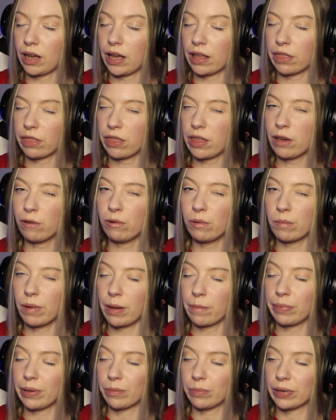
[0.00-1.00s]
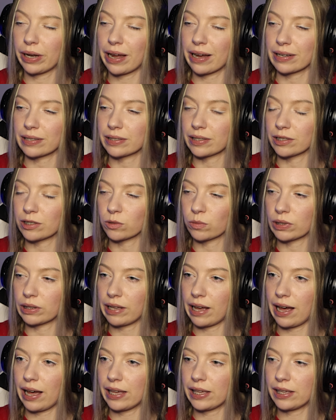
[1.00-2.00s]
I think we might be able to access with
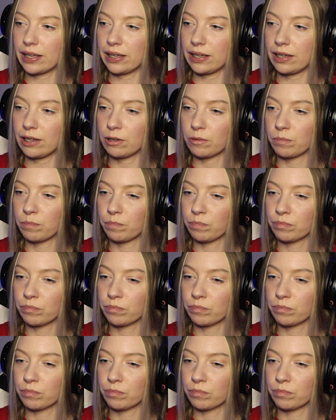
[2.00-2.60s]
the eye key.